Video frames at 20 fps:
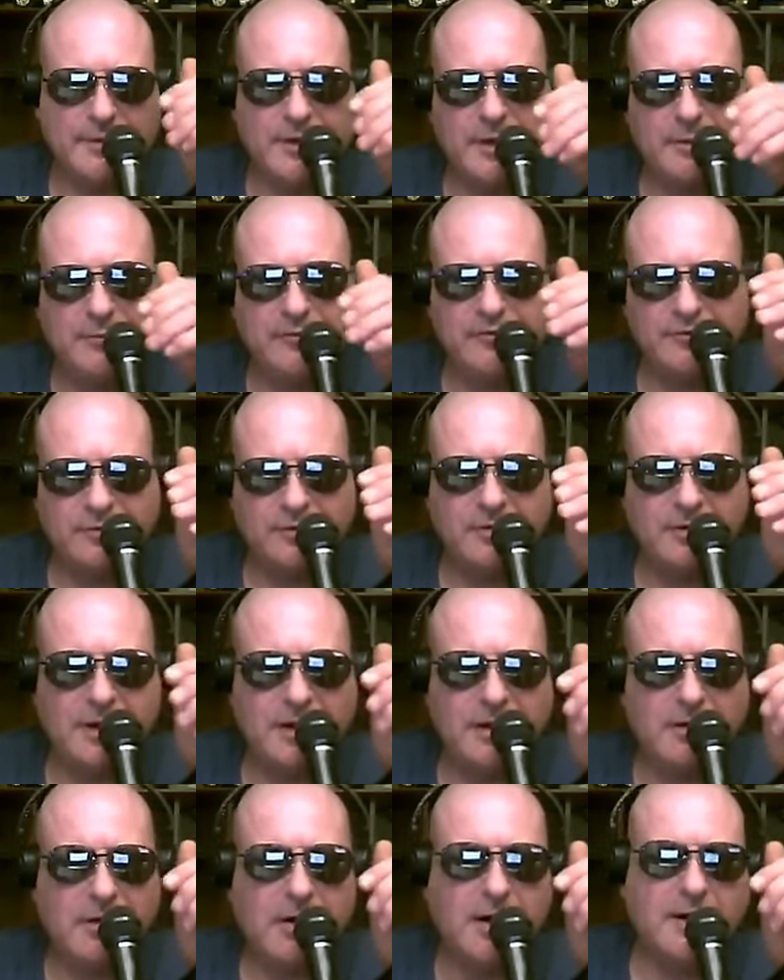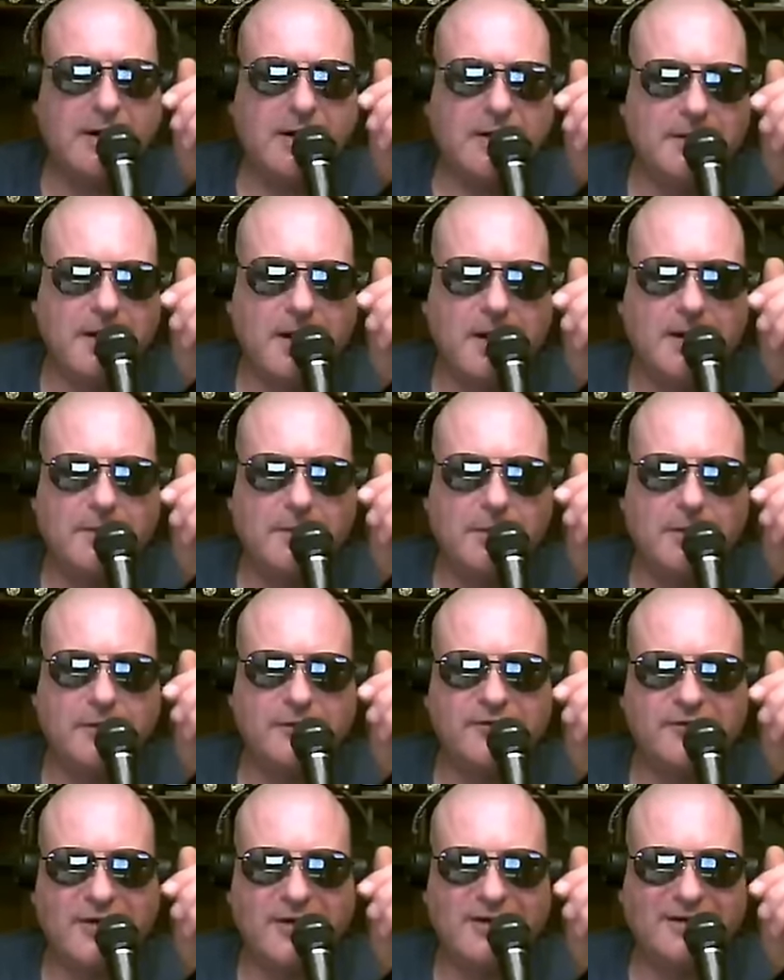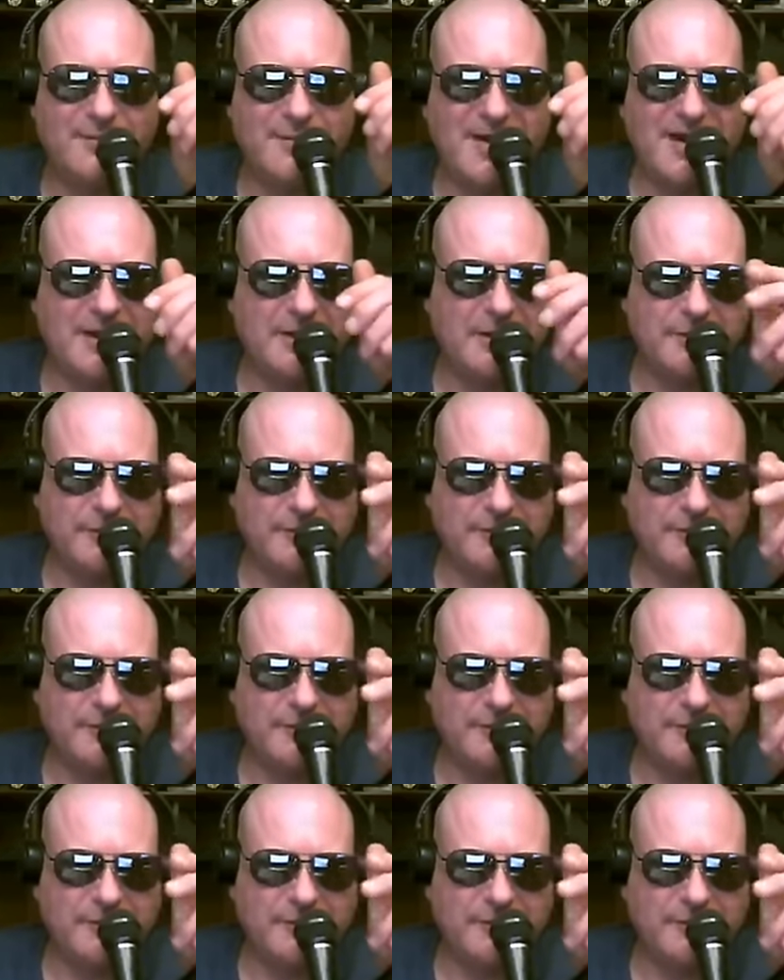And I'm sure Boris Artemenko